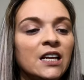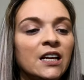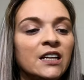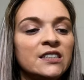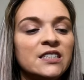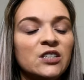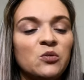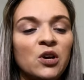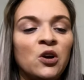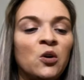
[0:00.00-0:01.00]
That's the
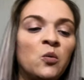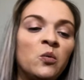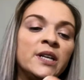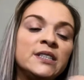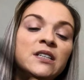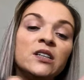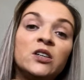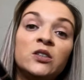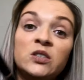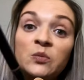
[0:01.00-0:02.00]
wrong one. That's the
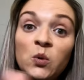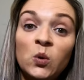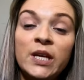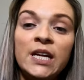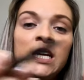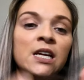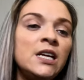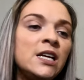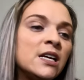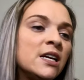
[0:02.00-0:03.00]
little spoolie.
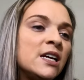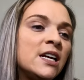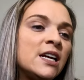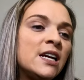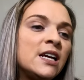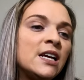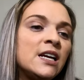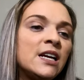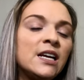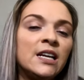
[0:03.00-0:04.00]

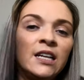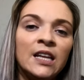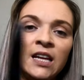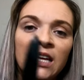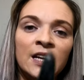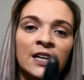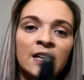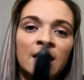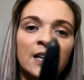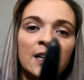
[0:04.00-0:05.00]
And
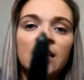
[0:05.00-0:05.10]
then